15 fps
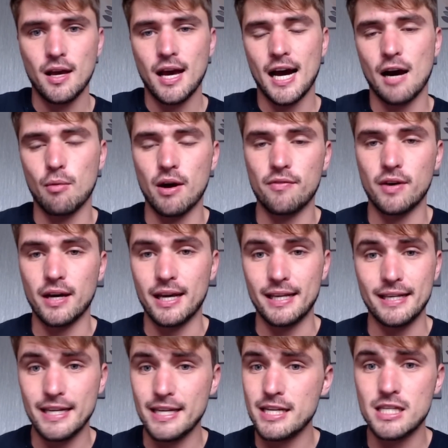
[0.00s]
However, it
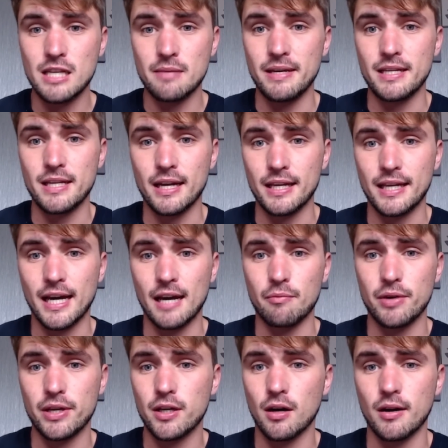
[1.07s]
needs to be done again.
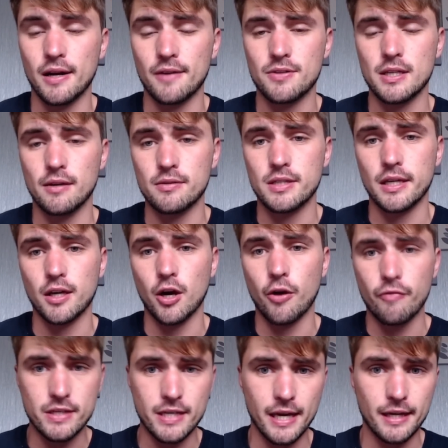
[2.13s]
We can't have Celtic
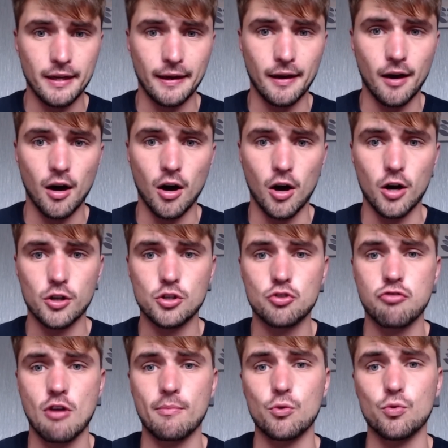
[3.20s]
overtaking our
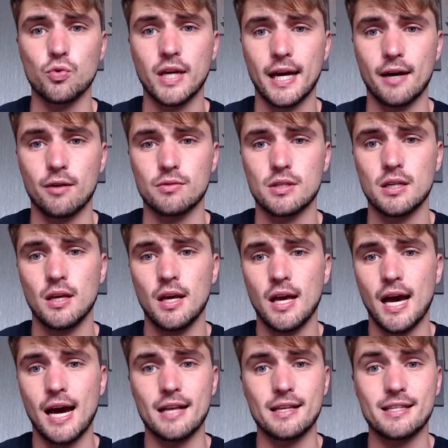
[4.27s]
treble count
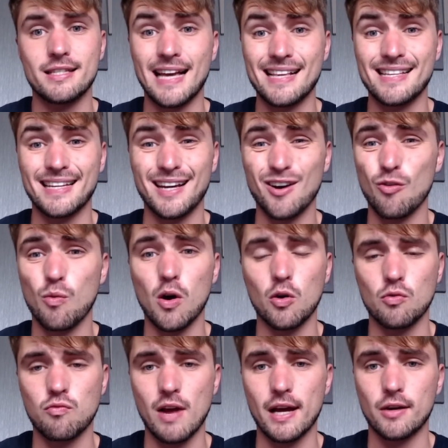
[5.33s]
and setting a world
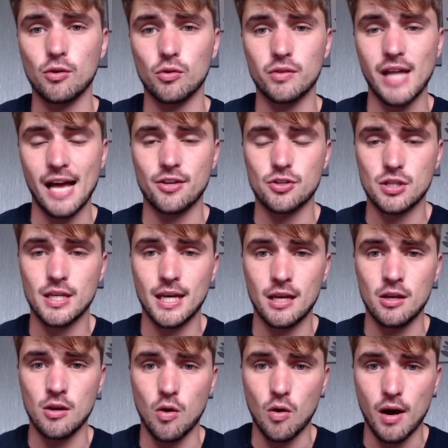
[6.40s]
record. That just
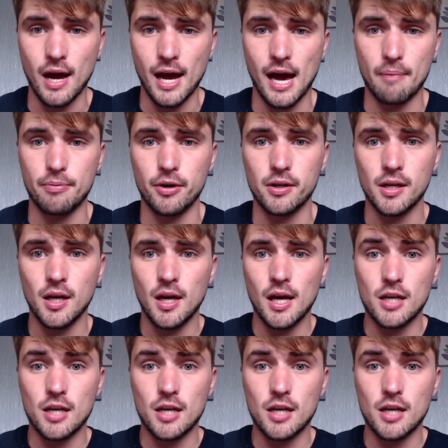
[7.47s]
cannot happen.